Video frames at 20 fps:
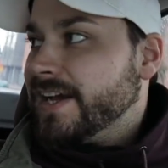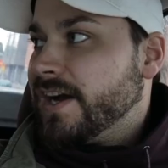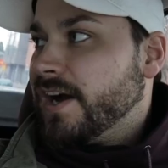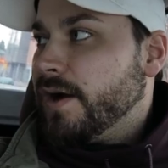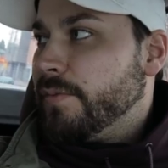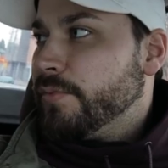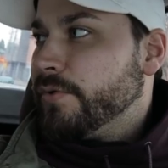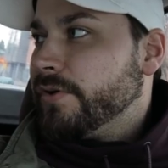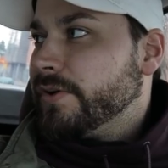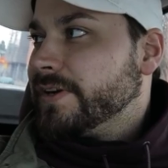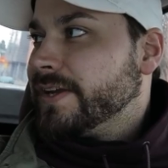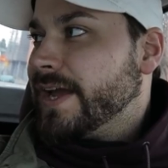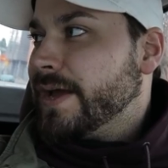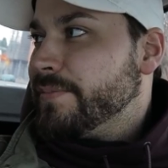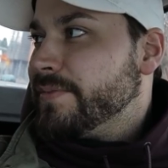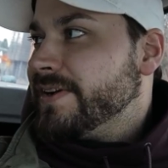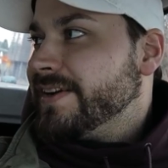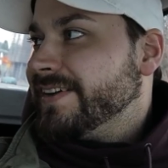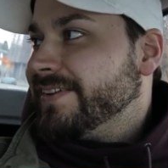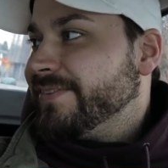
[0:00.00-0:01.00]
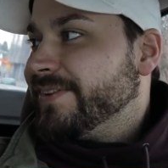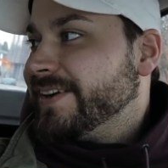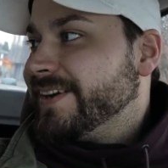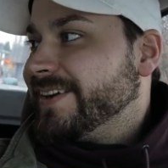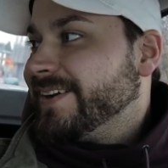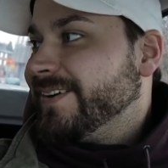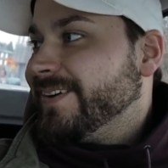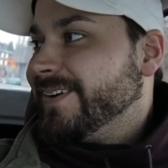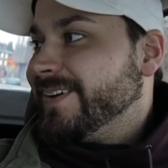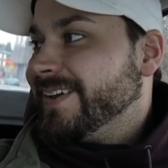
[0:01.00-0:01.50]
cupboard, cabinet, what do
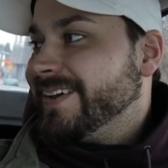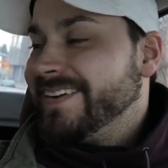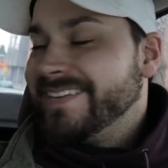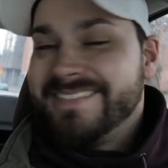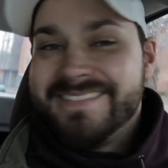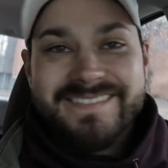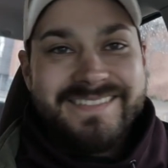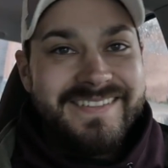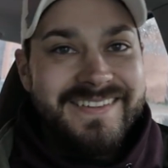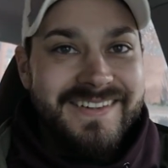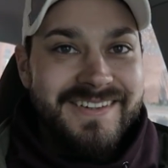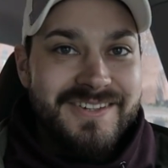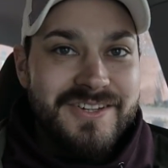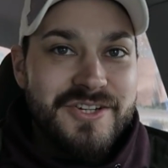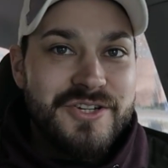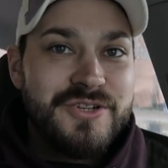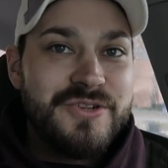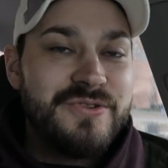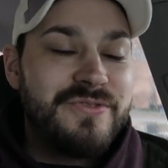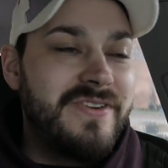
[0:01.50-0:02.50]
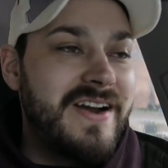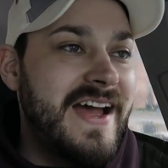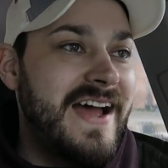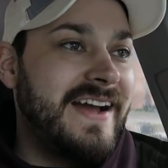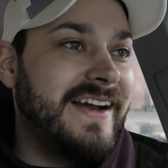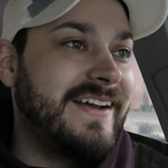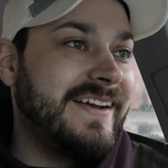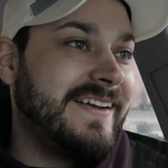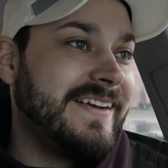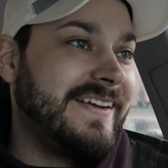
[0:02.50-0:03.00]
you call it? Shoe
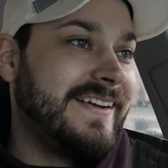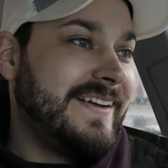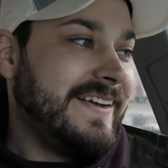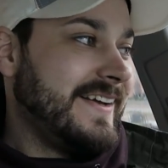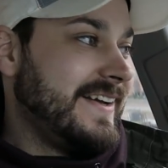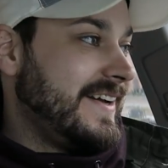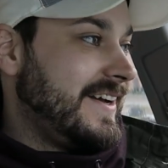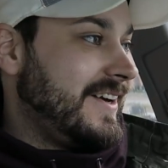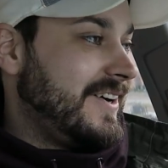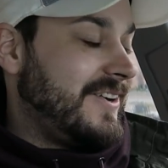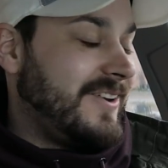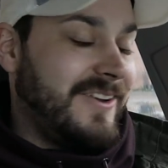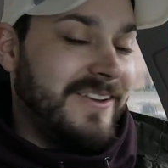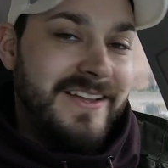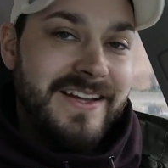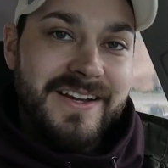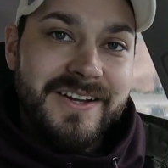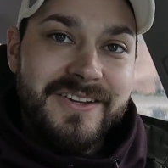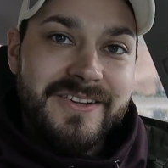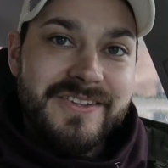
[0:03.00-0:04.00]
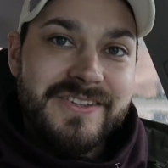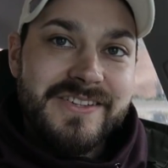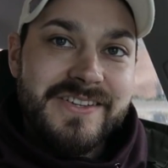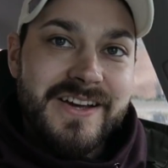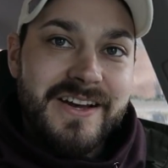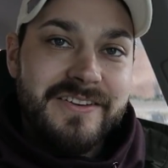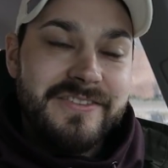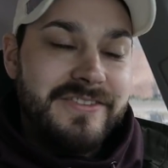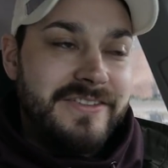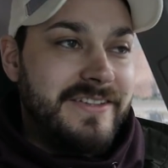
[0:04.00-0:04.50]
rack, all that good
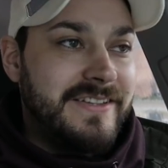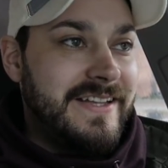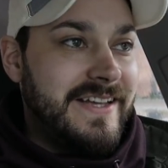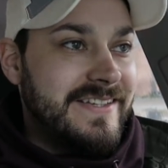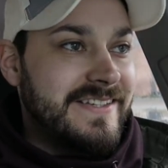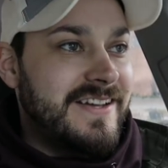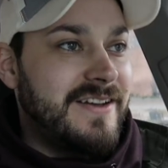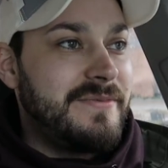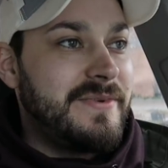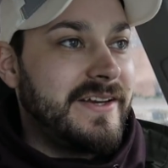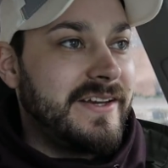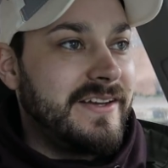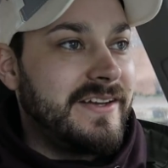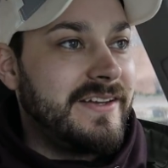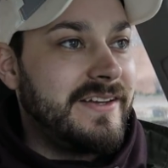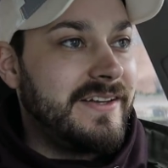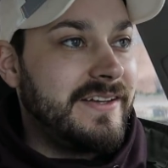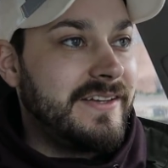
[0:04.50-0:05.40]
stuff that's coming.